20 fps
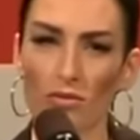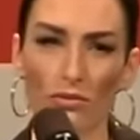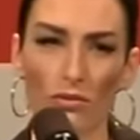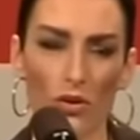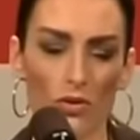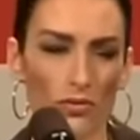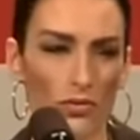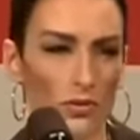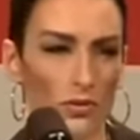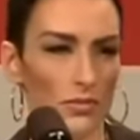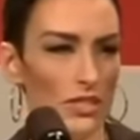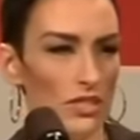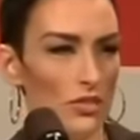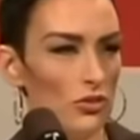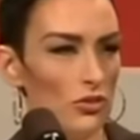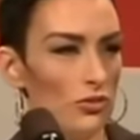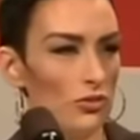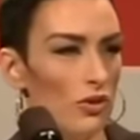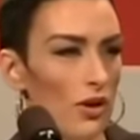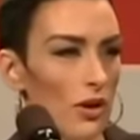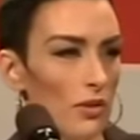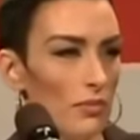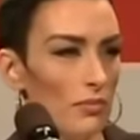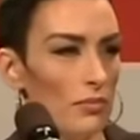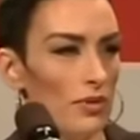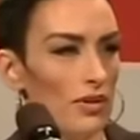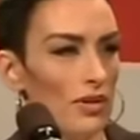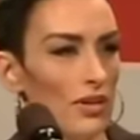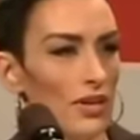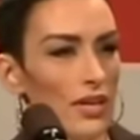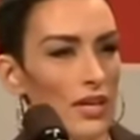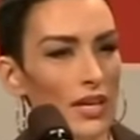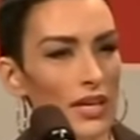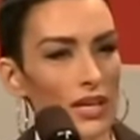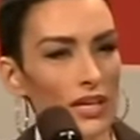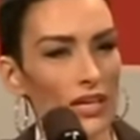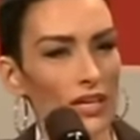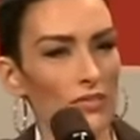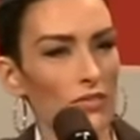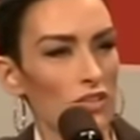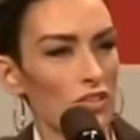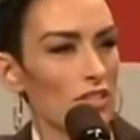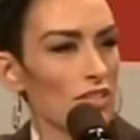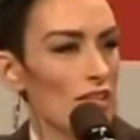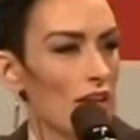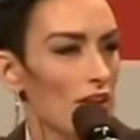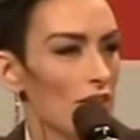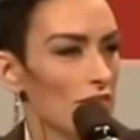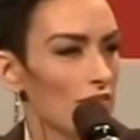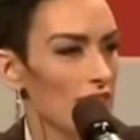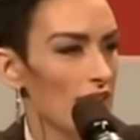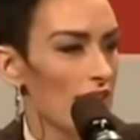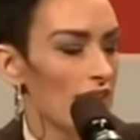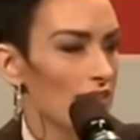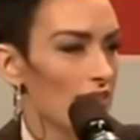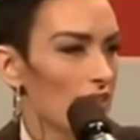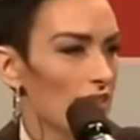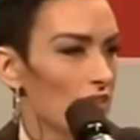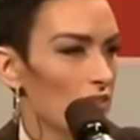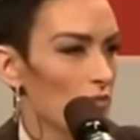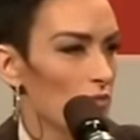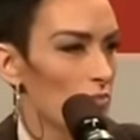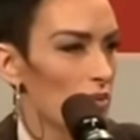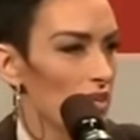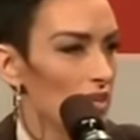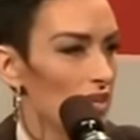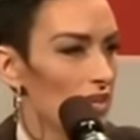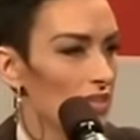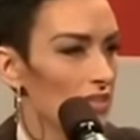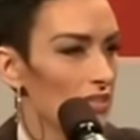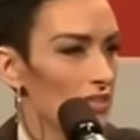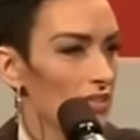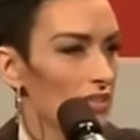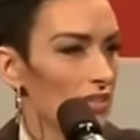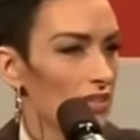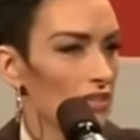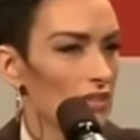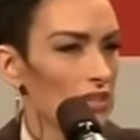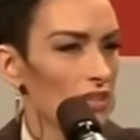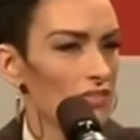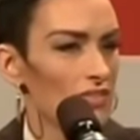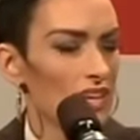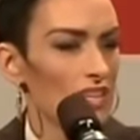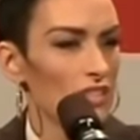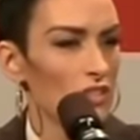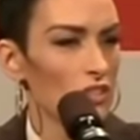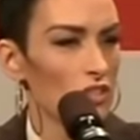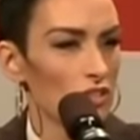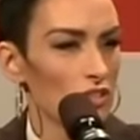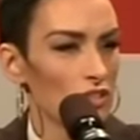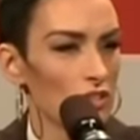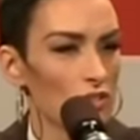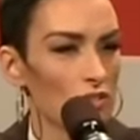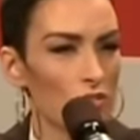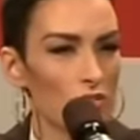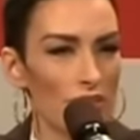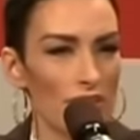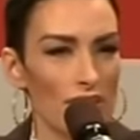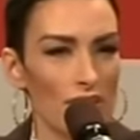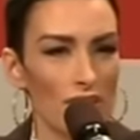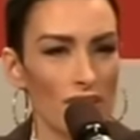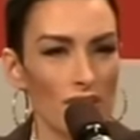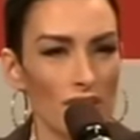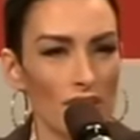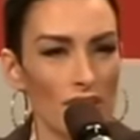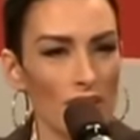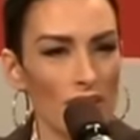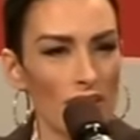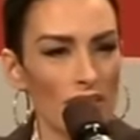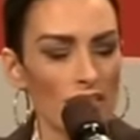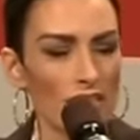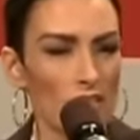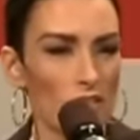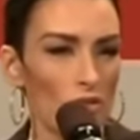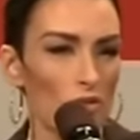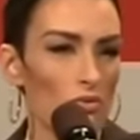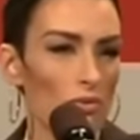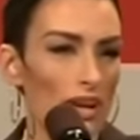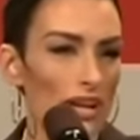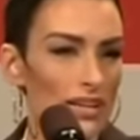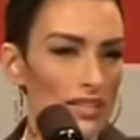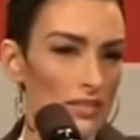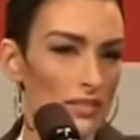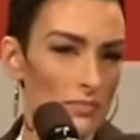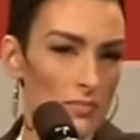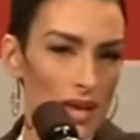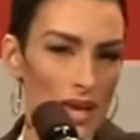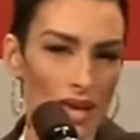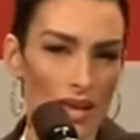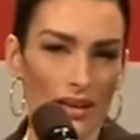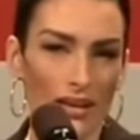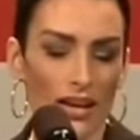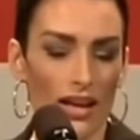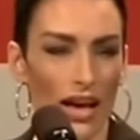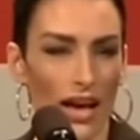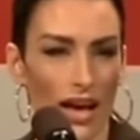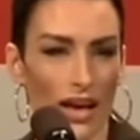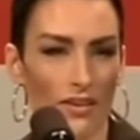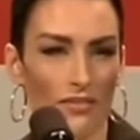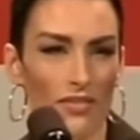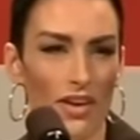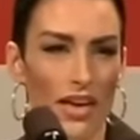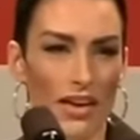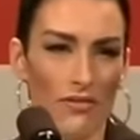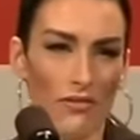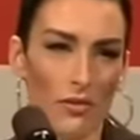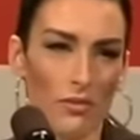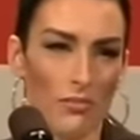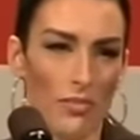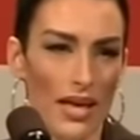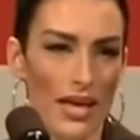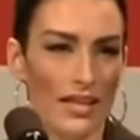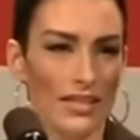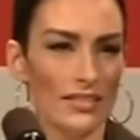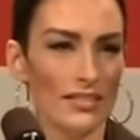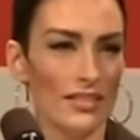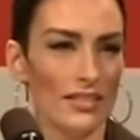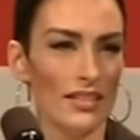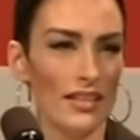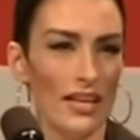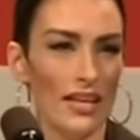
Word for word: Vote for Mr. Trump. Give yourselves that sense of peace. Give that to your children. This is the greatest man I have ever met.